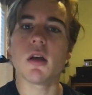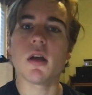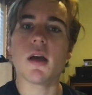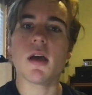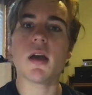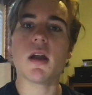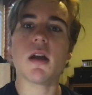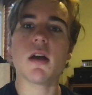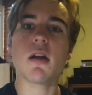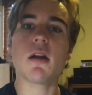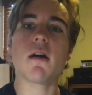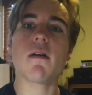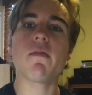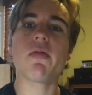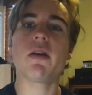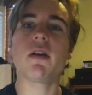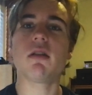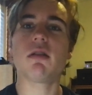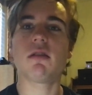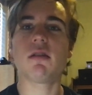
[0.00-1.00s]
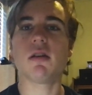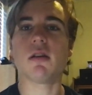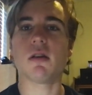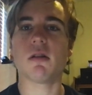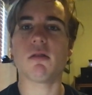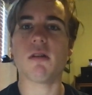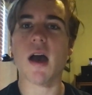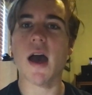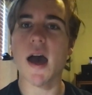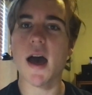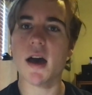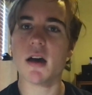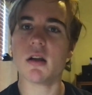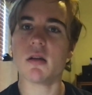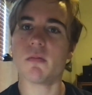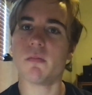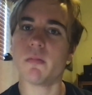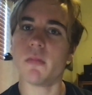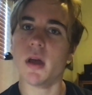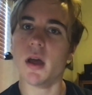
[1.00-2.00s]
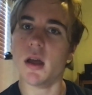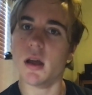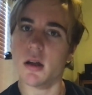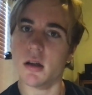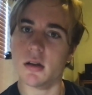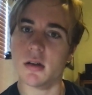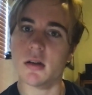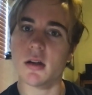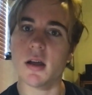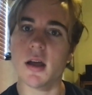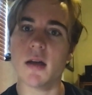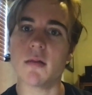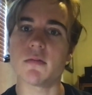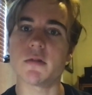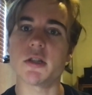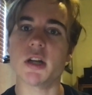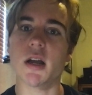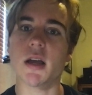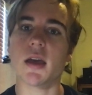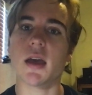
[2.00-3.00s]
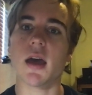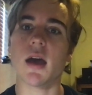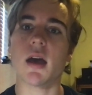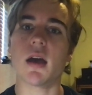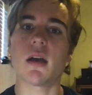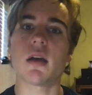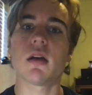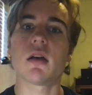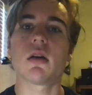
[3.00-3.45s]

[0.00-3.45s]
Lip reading: And of these two, Adam and MJK,